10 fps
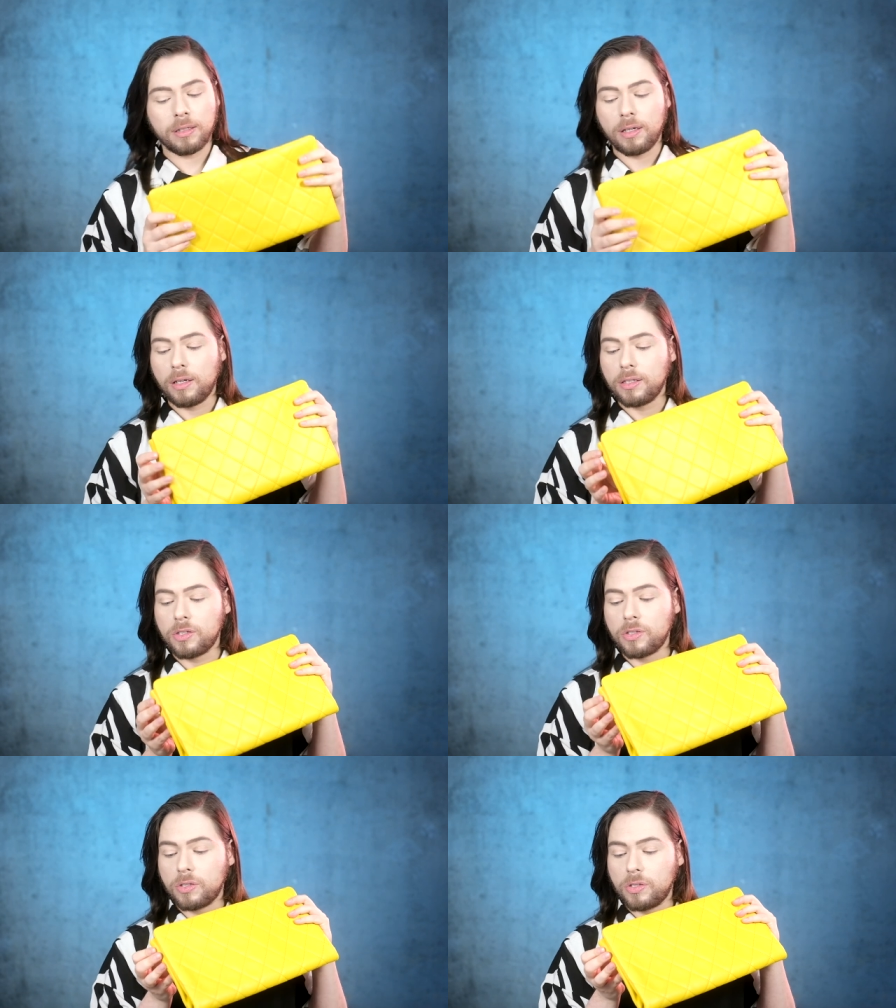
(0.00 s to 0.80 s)
Oh,
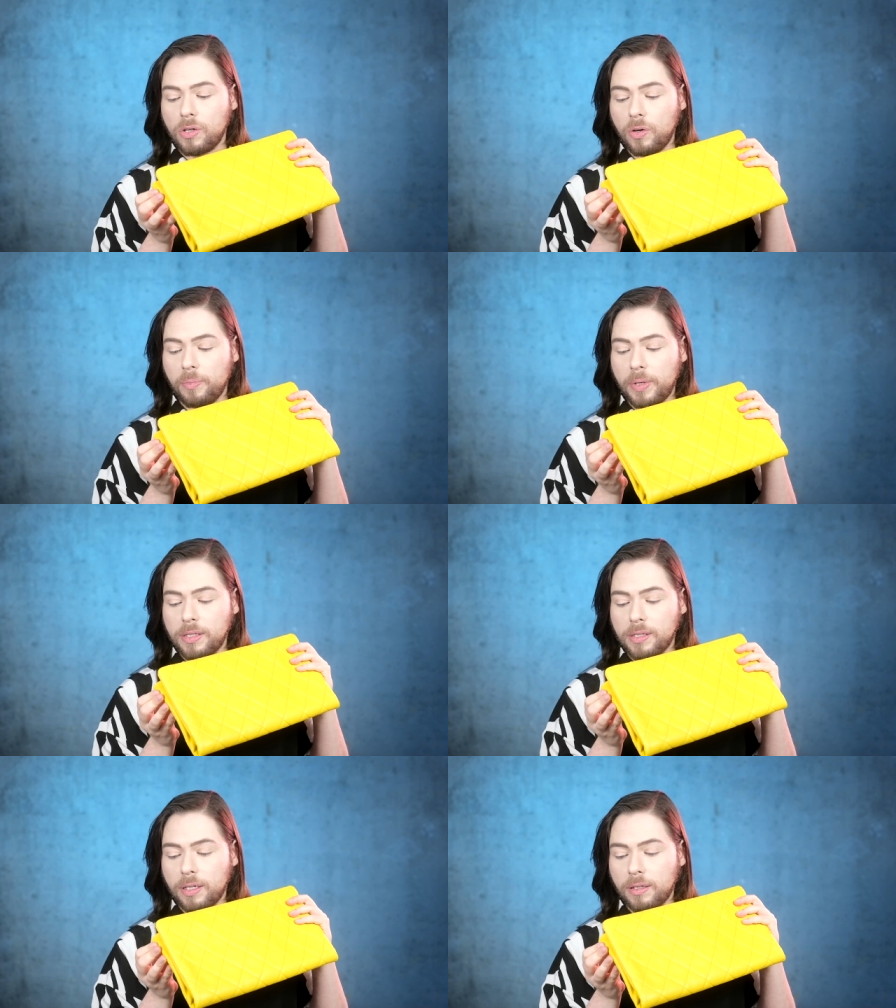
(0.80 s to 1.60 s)
it's so
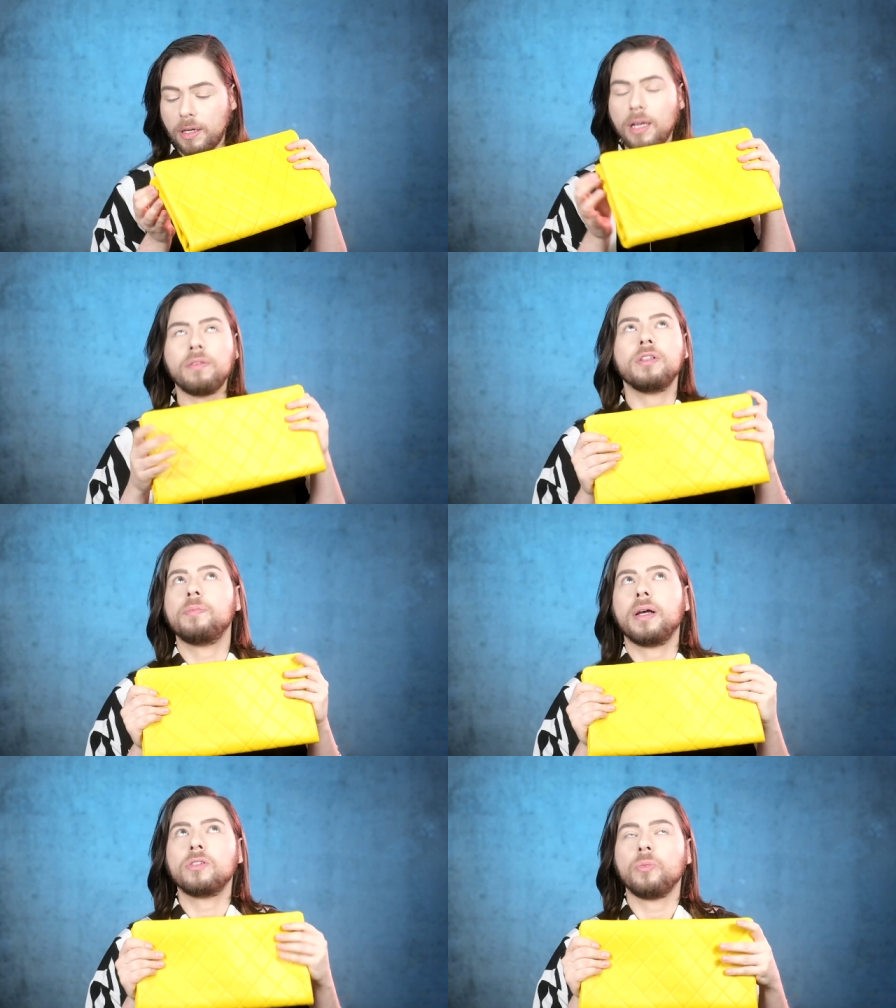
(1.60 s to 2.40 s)
amazing. I love this
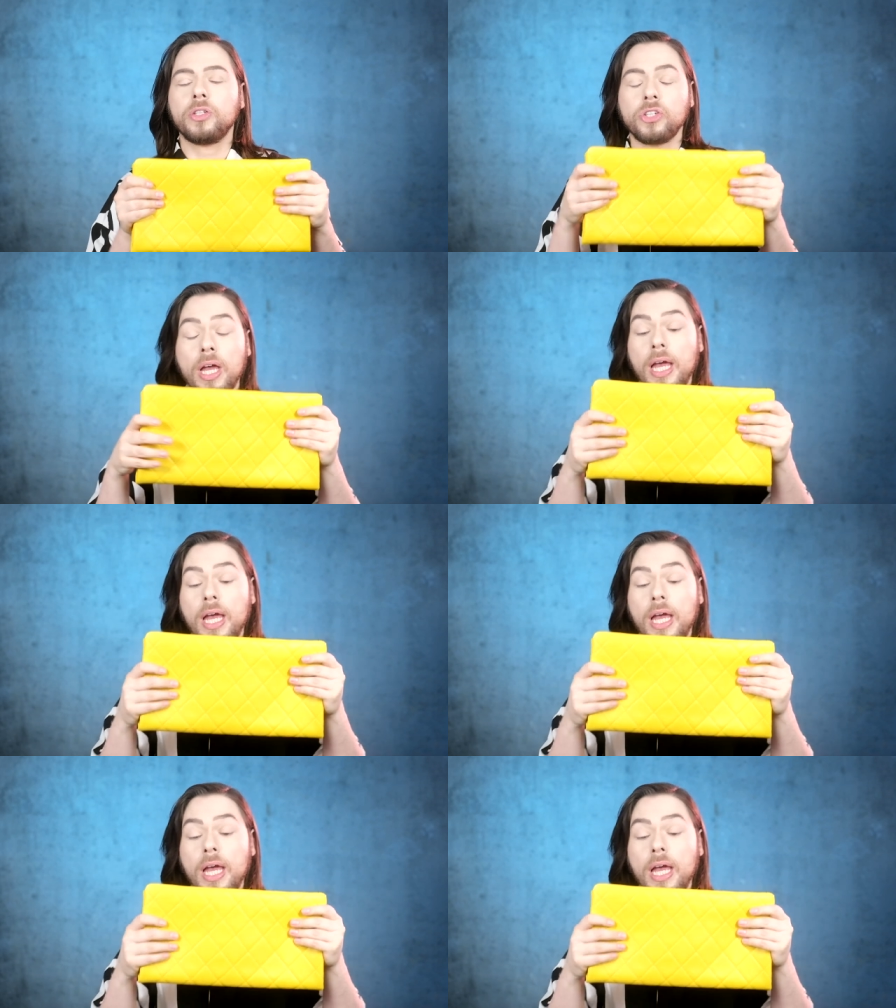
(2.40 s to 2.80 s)
bag so much.